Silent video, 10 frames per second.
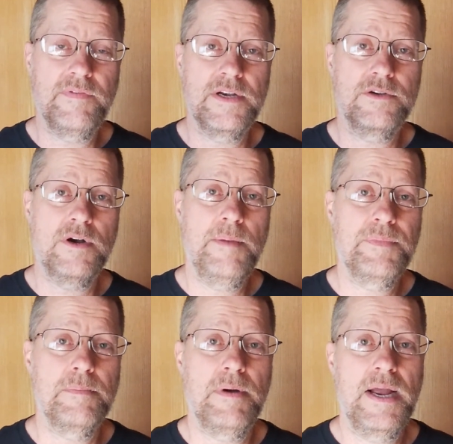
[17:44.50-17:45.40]
drop
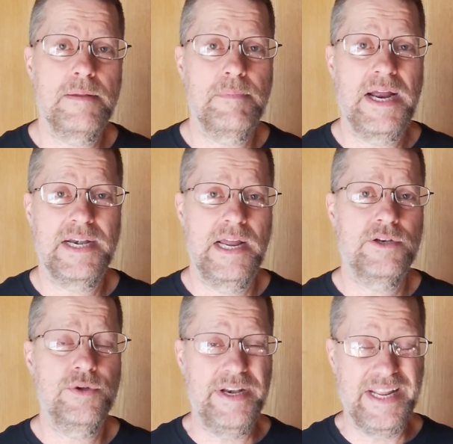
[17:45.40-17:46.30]
the bike back down
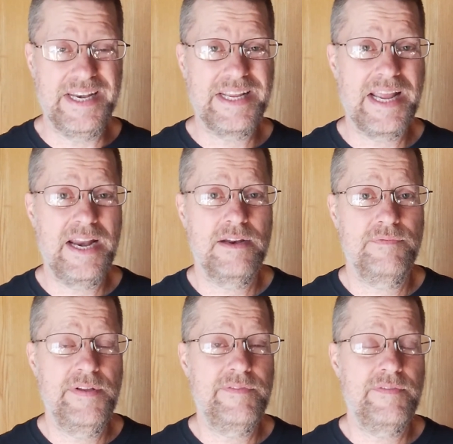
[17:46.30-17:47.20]
to an indicated
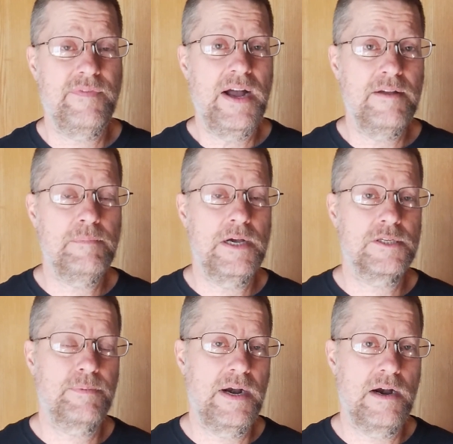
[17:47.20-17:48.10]
55 miles
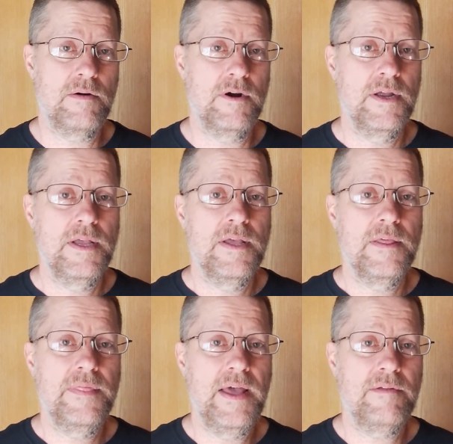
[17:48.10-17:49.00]
per hour,
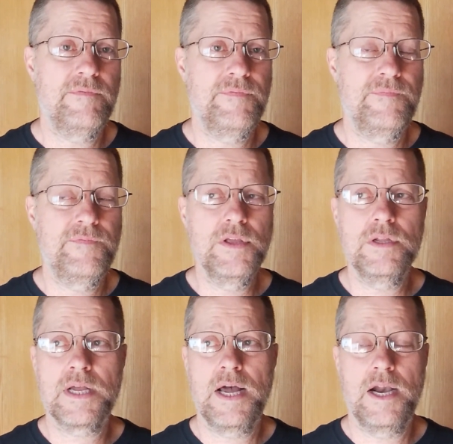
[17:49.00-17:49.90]
that
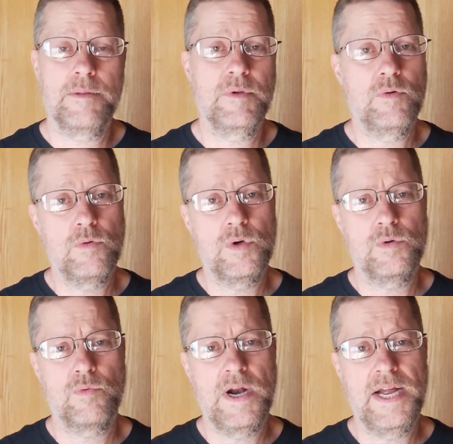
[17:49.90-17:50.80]
fuel economy
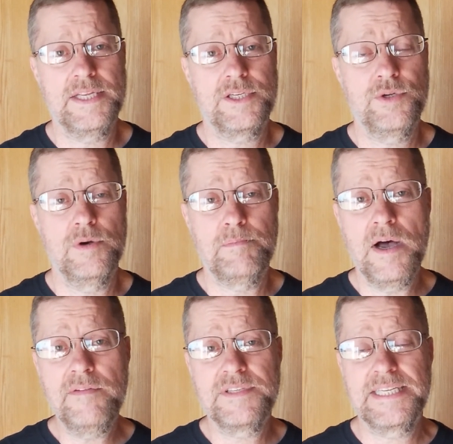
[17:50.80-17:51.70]
will rise to
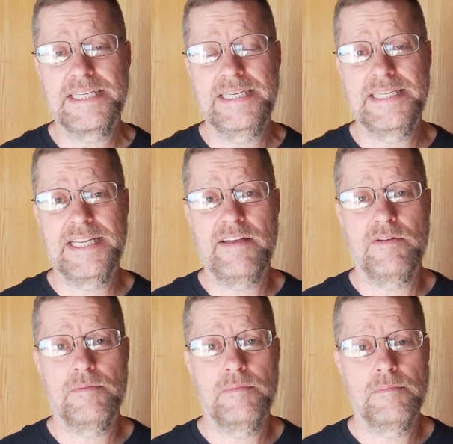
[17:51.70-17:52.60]
above
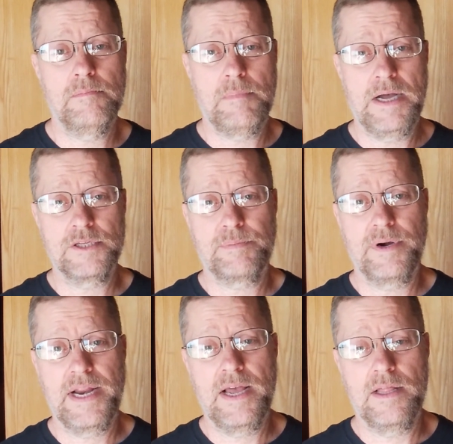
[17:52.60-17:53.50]
67 miles per
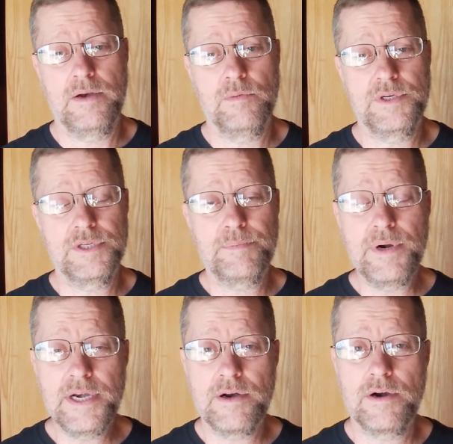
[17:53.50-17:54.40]
gallon, which is
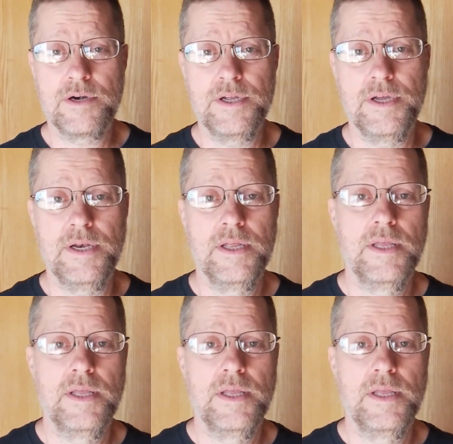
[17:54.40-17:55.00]
pretty darn good.